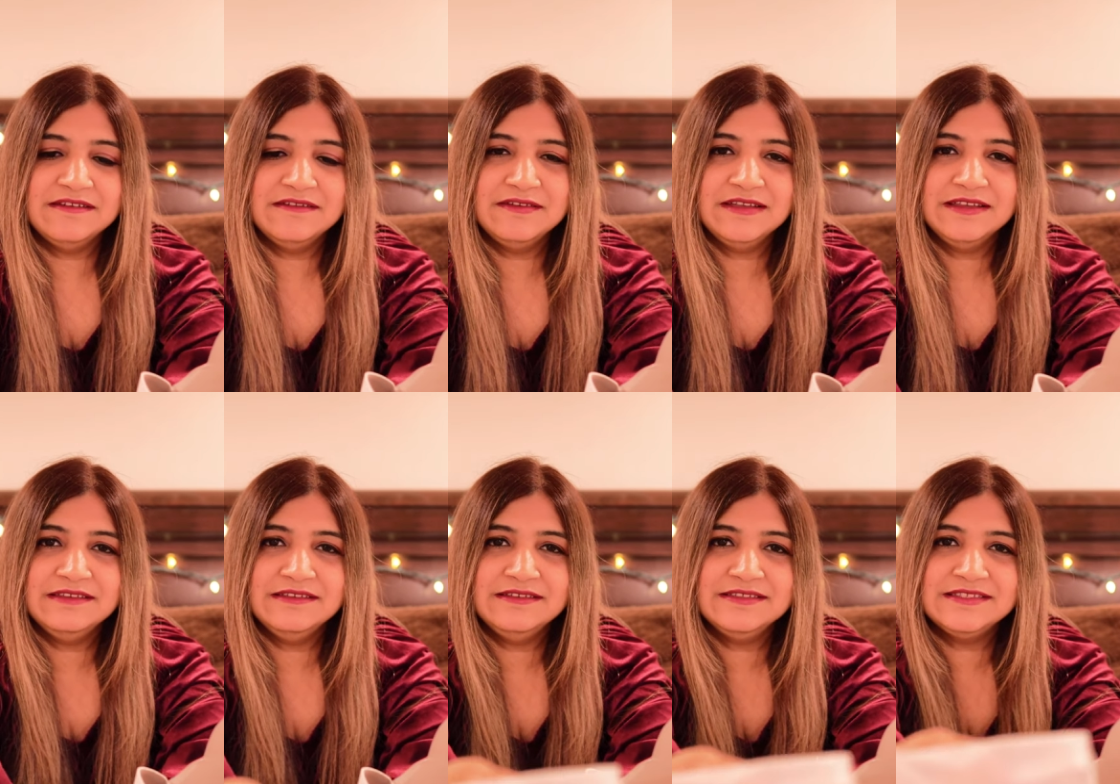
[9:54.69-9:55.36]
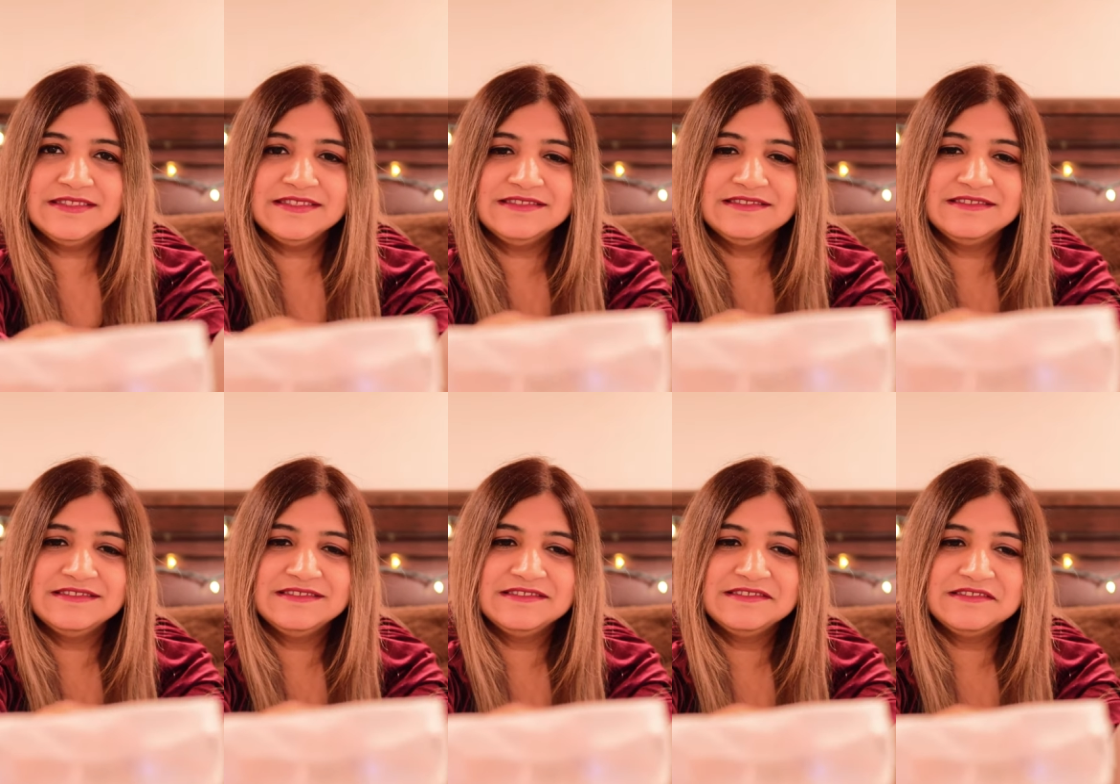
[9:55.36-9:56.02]
Look at this.
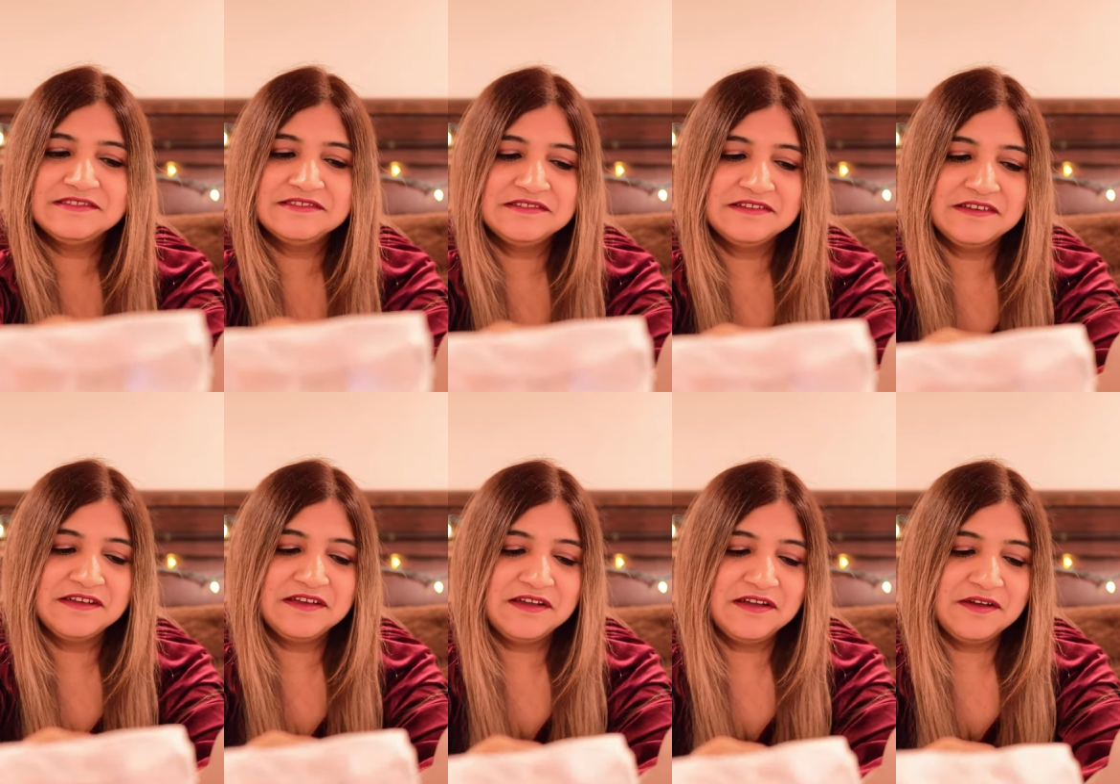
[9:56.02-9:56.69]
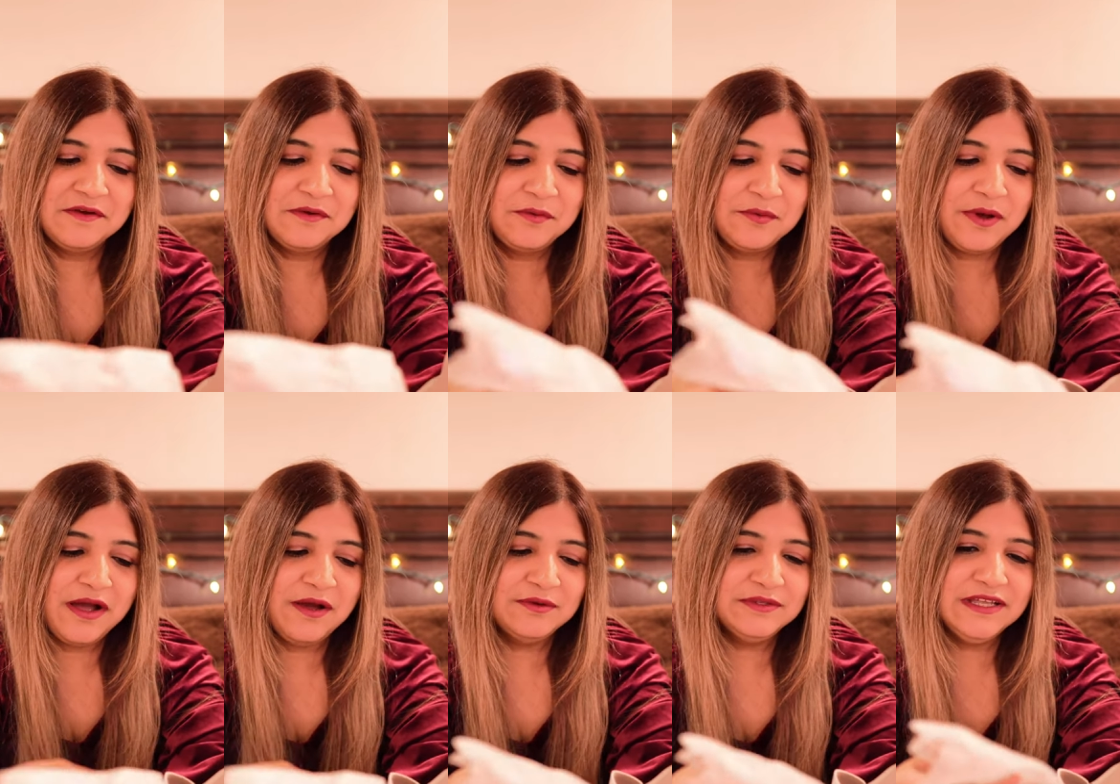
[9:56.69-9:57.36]

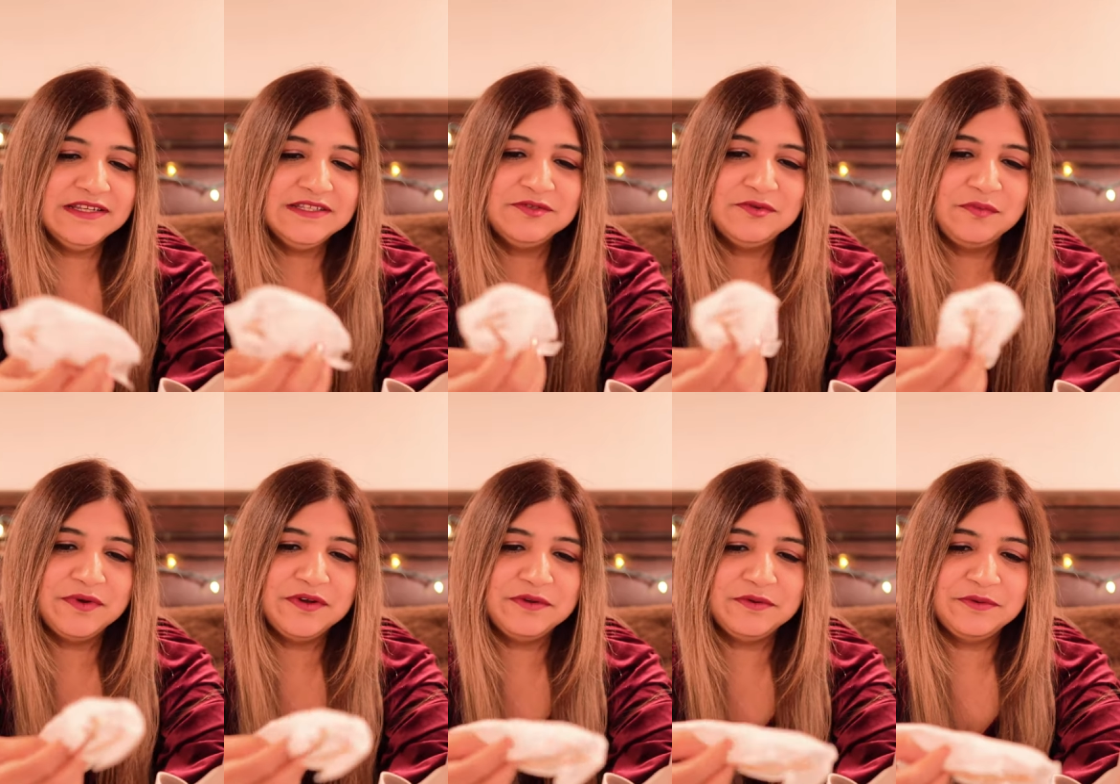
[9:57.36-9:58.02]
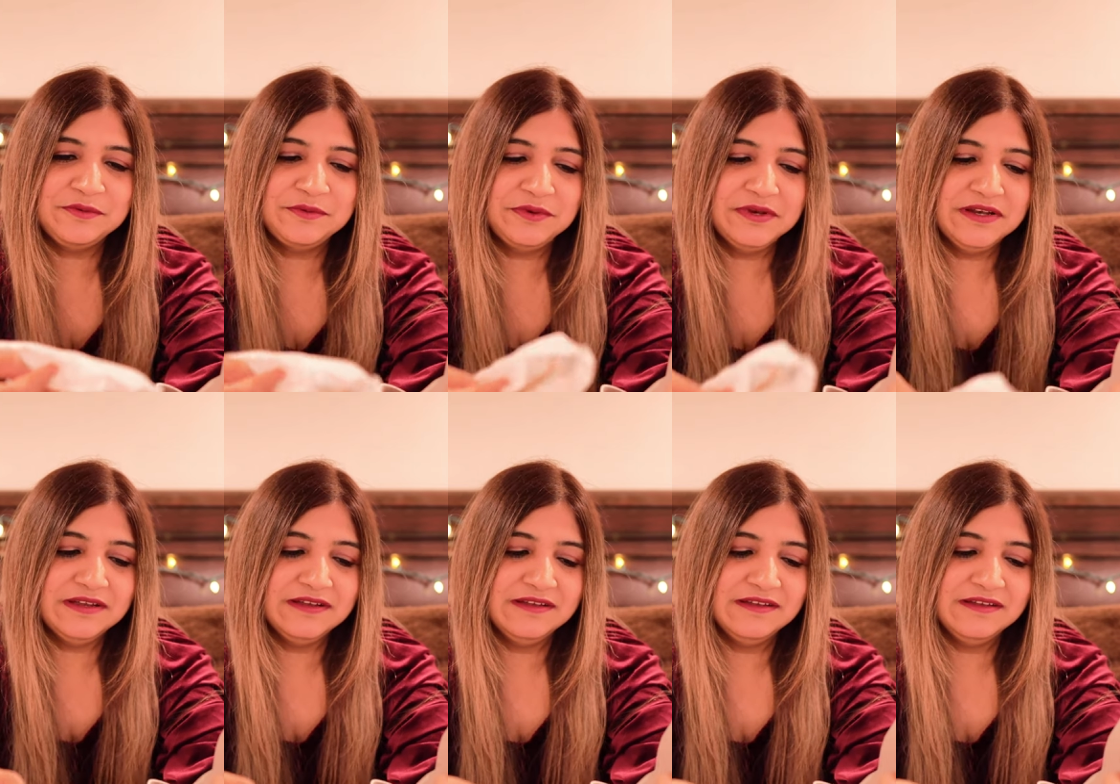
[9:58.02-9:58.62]
Wow, that's super cool.